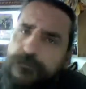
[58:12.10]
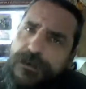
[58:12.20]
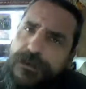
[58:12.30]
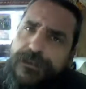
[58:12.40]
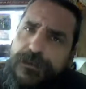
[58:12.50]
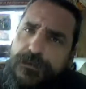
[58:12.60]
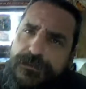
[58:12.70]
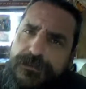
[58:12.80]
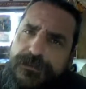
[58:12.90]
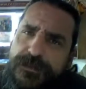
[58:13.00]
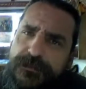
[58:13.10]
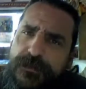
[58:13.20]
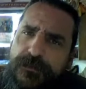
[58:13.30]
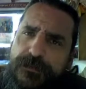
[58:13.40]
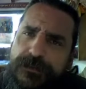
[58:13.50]
Funny that Lucifer should be
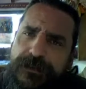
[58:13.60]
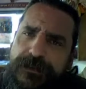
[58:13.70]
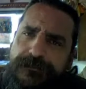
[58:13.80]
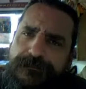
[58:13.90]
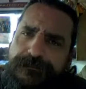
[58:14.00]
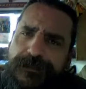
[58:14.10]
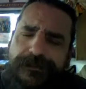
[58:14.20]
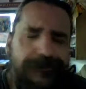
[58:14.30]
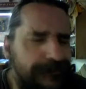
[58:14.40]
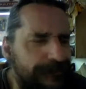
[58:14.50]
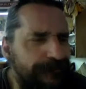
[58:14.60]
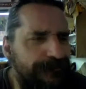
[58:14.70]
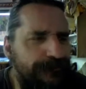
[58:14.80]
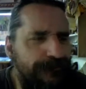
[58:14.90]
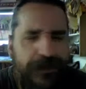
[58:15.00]
a woman, right?
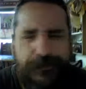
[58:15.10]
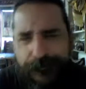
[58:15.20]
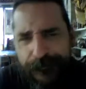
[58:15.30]
But